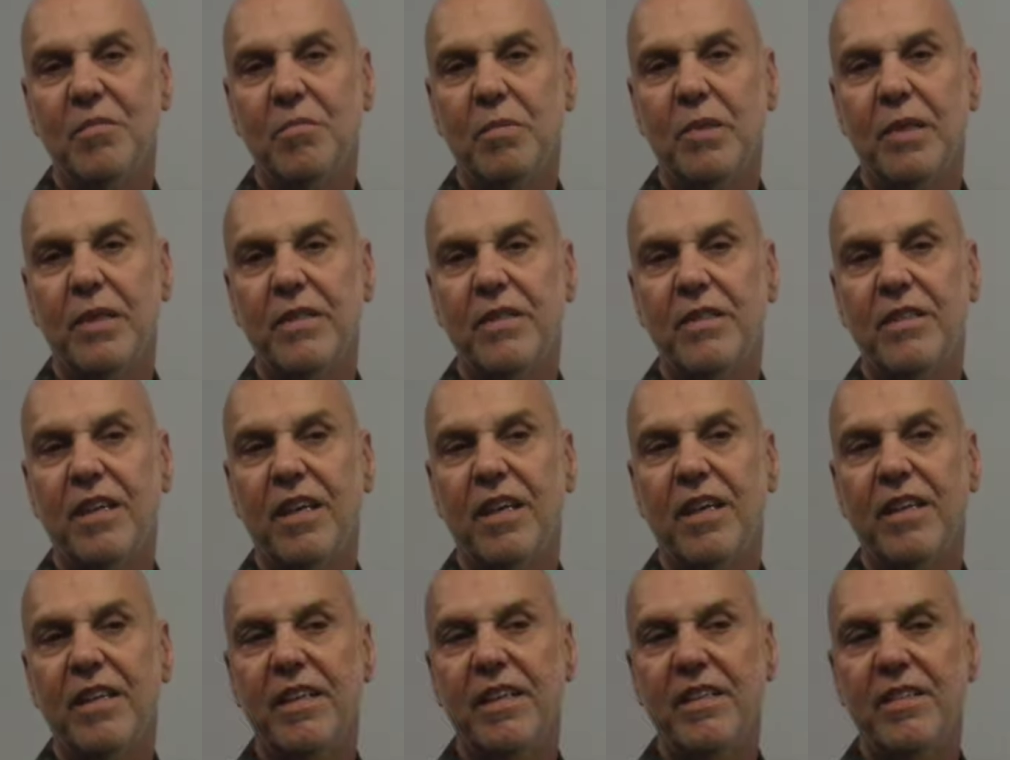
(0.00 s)
But
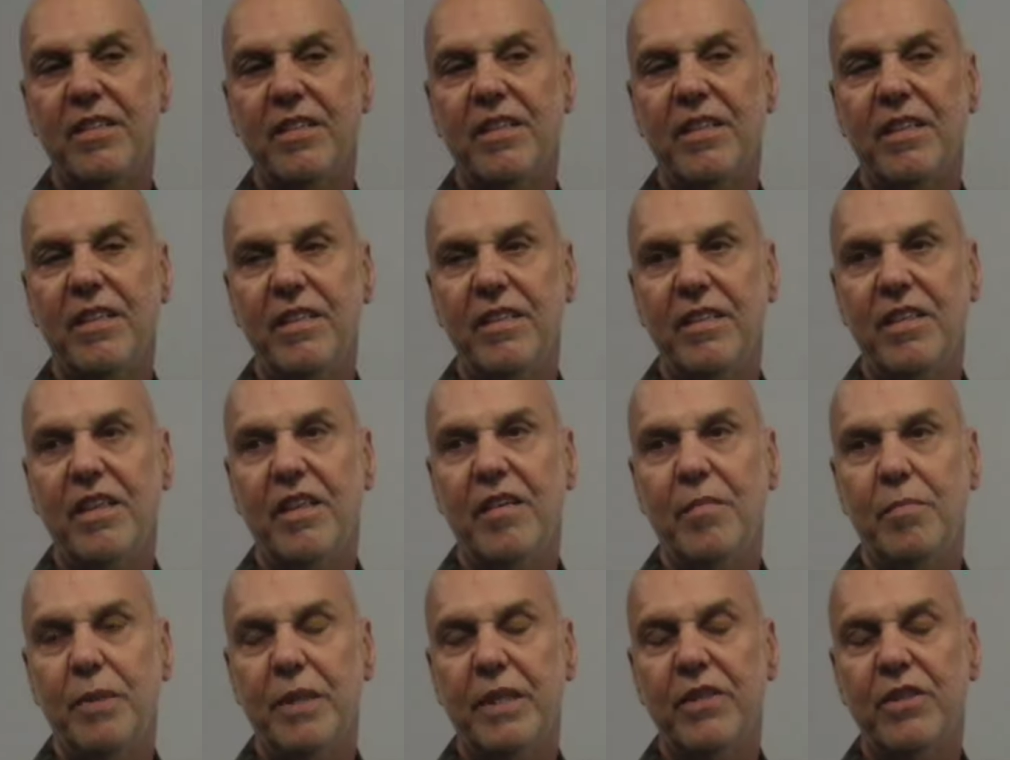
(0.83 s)
uh, it's, it's you
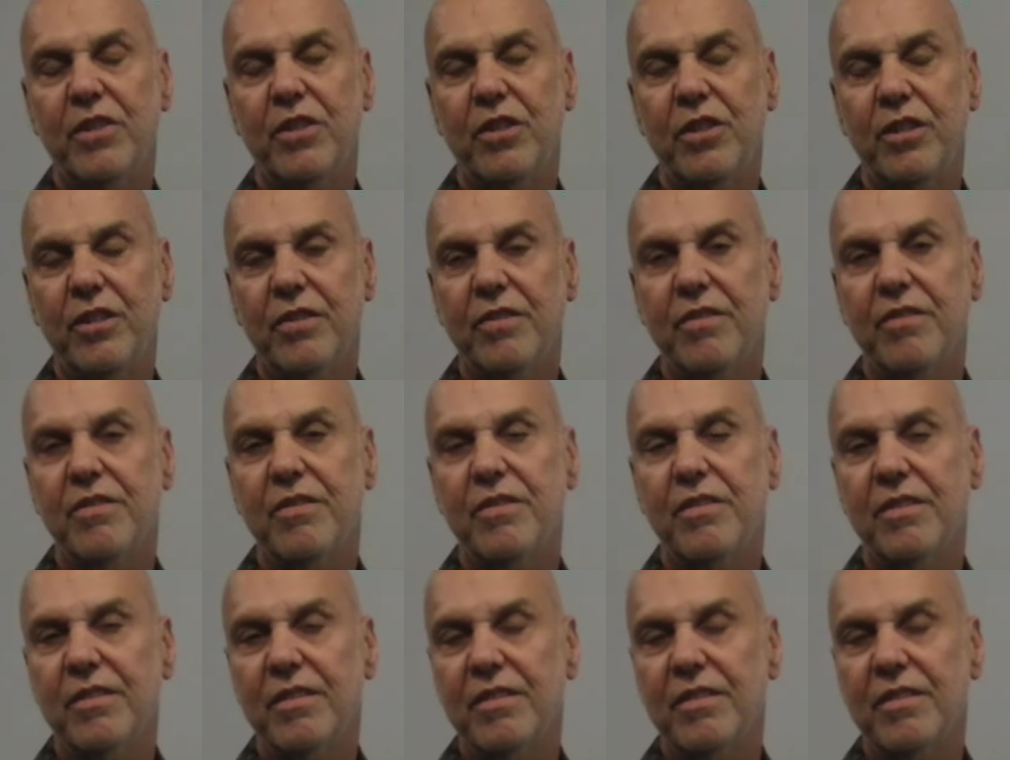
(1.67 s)
got to pick and choose.